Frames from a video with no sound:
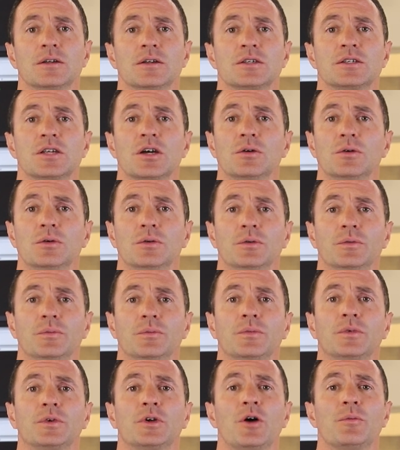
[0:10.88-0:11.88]
So
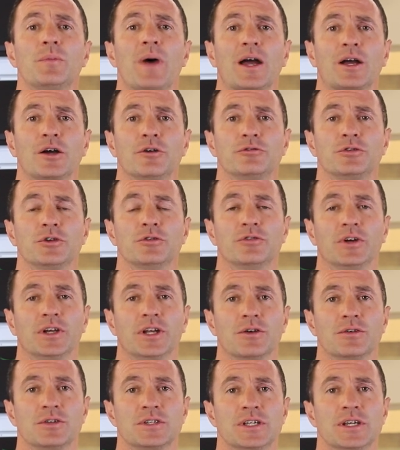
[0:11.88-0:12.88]
go back a few
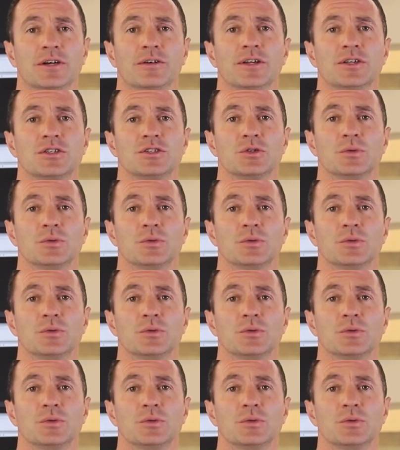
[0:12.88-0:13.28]
video series